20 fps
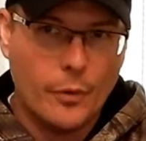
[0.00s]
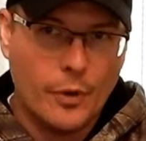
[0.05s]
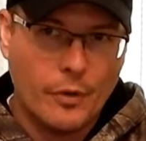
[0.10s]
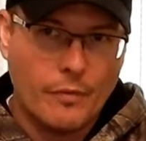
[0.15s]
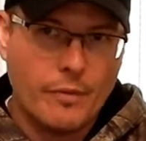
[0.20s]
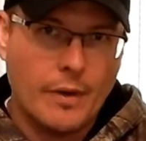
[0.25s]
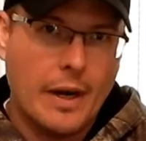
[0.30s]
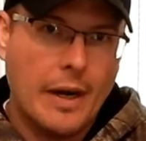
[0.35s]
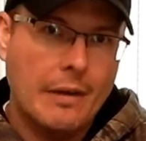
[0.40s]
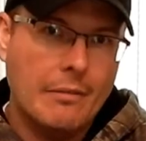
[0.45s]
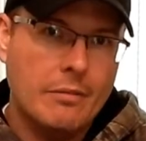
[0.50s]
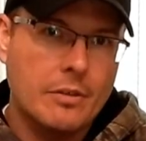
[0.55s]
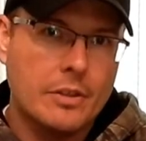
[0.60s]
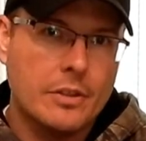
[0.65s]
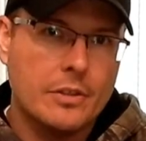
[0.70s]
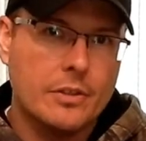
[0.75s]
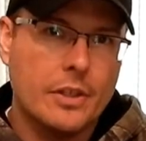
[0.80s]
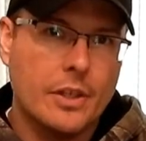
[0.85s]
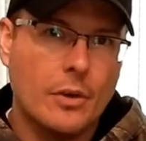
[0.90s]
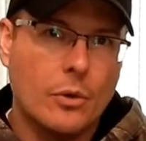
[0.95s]

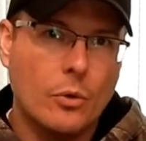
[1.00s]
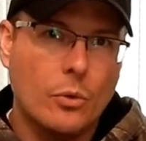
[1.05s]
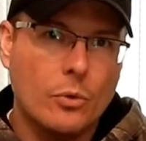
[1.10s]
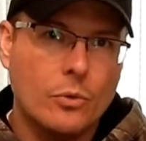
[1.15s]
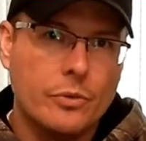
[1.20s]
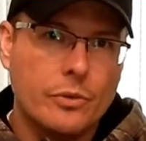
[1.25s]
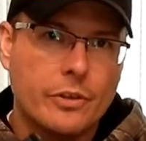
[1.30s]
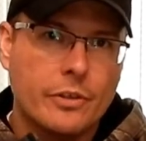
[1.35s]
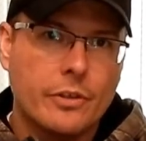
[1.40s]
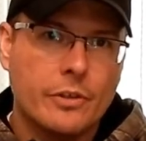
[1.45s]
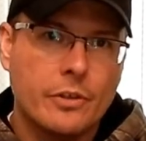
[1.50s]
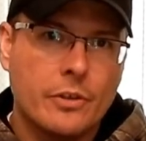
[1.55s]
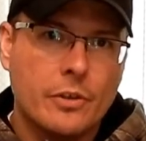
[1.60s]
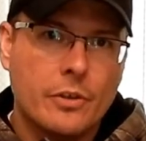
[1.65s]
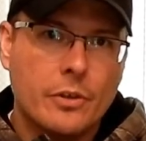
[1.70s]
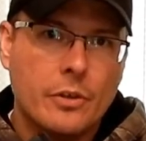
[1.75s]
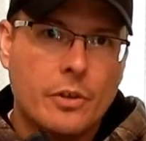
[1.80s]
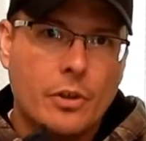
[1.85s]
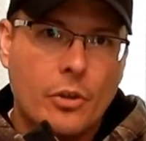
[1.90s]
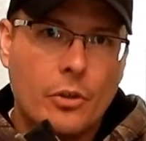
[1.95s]
45 that holds
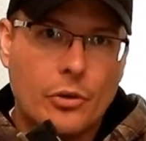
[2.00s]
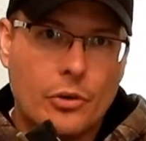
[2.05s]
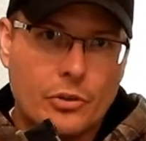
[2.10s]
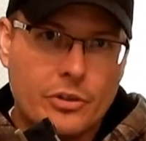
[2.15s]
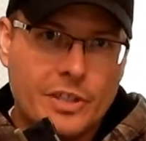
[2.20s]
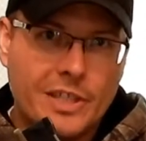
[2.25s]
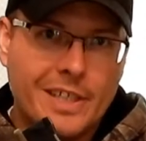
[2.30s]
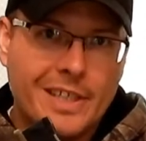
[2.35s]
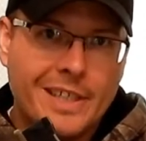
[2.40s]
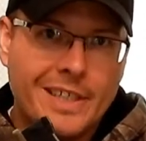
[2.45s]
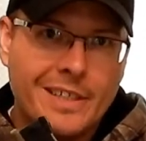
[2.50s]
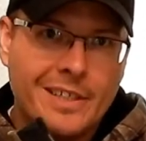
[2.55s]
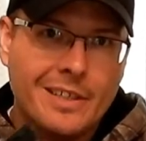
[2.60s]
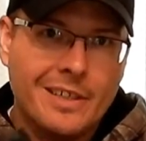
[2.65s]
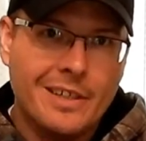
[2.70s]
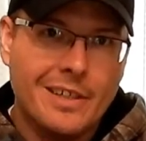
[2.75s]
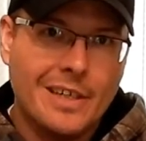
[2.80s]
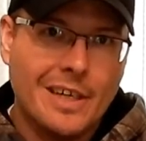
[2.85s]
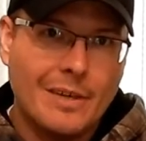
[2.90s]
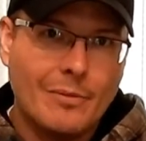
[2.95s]

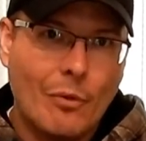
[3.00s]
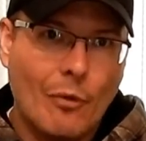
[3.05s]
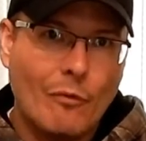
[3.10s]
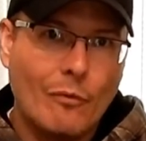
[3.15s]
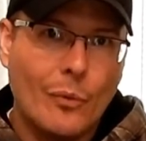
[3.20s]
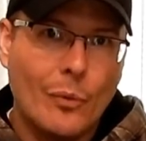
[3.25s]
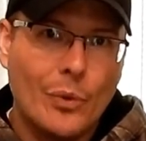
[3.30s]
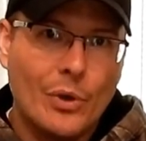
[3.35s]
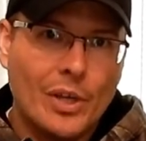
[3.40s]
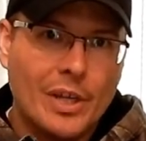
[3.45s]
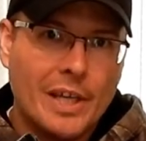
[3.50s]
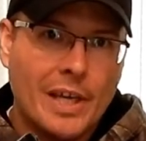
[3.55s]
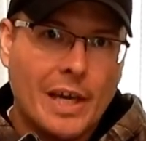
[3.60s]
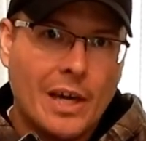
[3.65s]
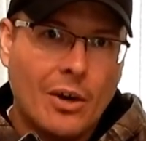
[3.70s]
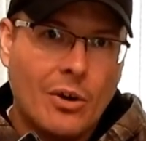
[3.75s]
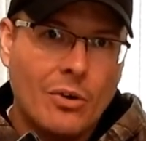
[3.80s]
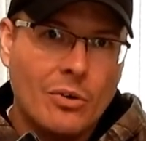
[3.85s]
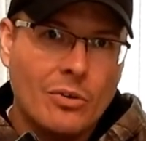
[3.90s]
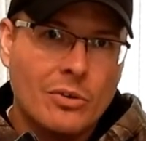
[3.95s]
13, and I have a 40
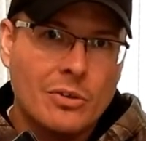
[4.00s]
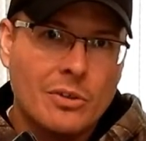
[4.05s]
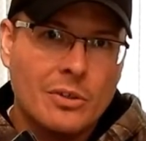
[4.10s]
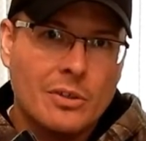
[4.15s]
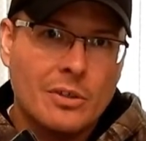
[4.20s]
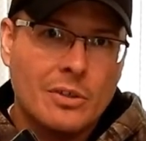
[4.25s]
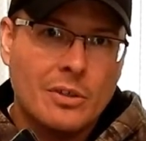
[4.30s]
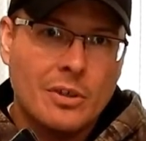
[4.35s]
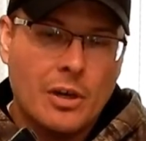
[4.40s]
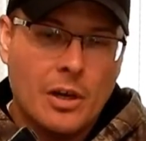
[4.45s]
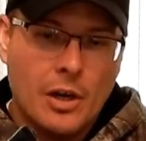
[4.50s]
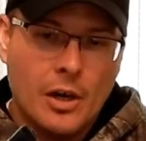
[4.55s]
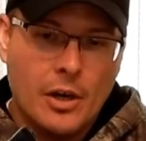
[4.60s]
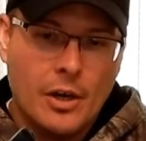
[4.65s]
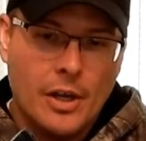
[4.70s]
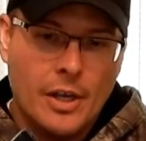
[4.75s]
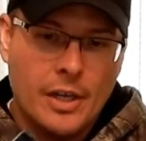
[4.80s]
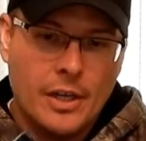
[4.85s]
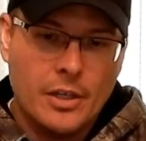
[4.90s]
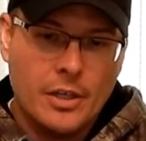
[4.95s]
cal
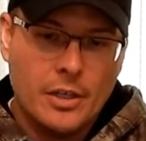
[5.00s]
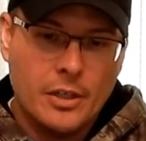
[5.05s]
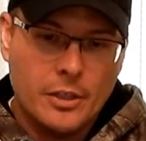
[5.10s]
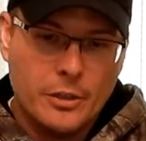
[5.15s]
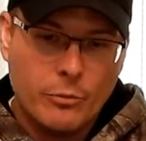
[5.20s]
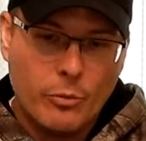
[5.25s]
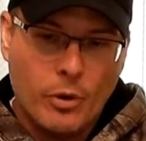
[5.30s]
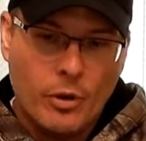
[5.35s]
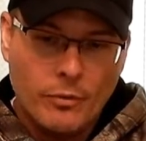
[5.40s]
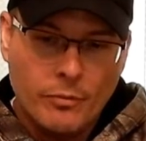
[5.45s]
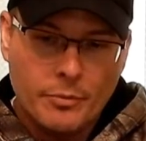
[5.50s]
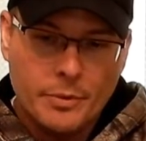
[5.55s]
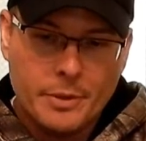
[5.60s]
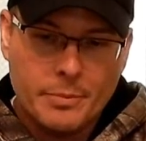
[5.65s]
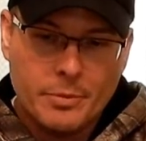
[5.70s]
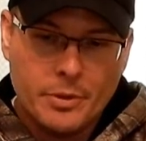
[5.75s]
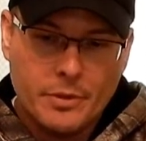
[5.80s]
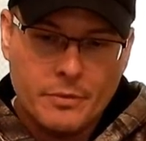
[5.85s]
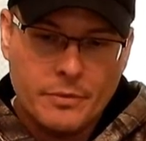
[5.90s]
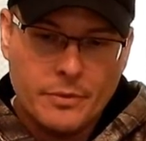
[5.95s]
handgun as well from
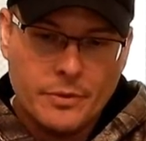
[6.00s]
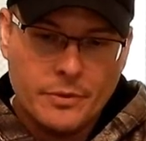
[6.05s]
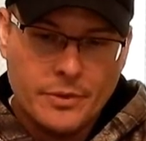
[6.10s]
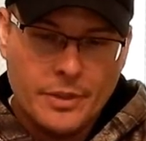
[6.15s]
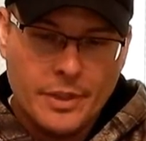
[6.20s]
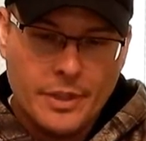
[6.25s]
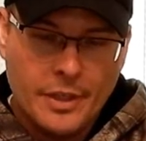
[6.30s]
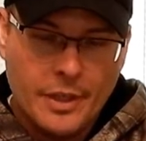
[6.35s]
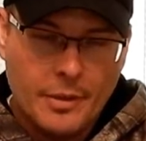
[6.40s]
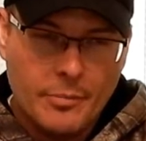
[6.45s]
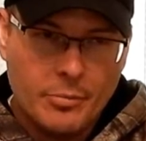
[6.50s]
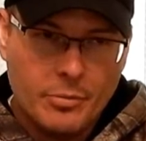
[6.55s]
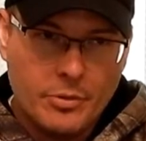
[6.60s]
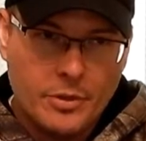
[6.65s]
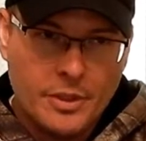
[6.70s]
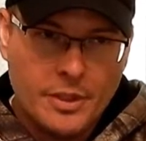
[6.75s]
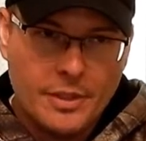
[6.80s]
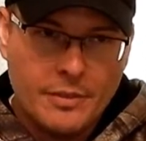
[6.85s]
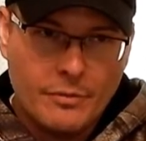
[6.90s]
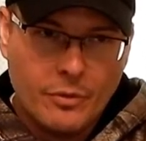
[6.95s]
Springfield that I
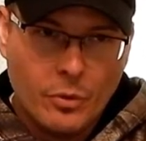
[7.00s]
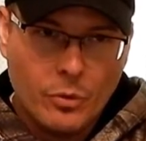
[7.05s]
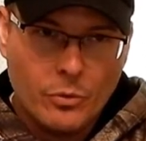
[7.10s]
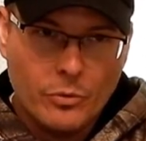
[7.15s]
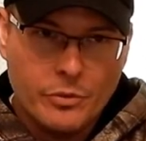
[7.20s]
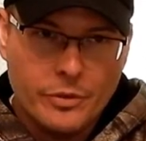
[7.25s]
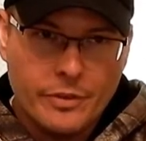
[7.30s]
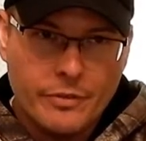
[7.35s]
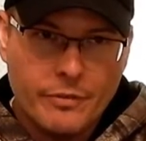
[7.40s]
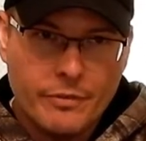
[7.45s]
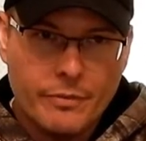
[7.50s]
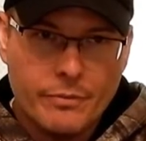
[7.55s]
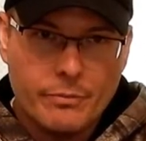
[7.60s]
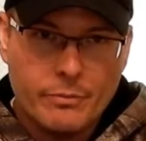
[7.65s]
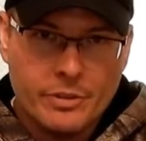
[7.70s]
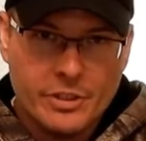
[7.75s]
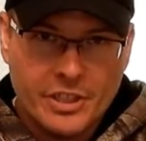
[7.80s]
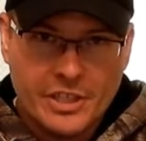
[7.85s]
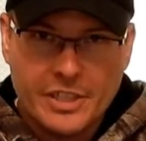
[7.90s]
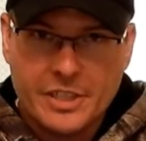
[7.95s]
believe holds
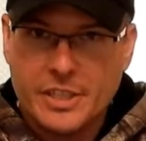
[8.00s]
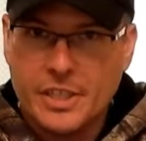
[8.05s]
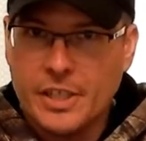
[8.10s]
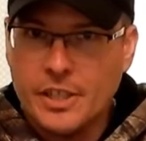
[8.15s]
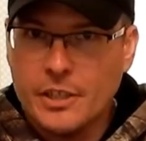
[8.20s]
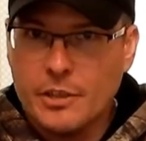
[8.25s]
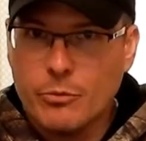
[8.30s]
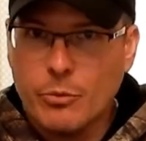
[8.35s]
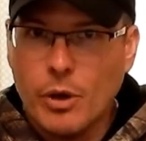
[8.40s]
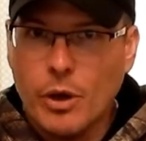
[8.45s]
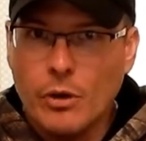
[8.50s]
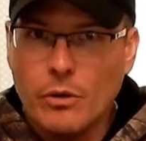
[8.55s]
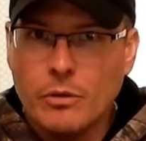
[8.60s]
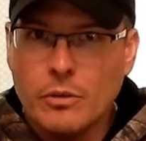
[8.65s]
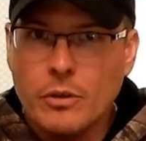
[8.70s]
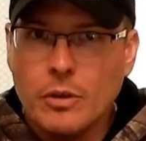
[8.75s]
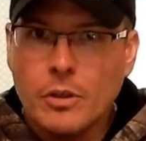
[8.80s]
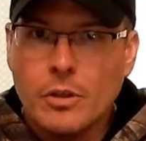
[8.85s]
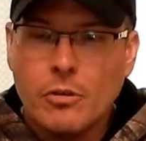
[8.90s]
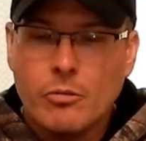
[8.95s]
16 as well.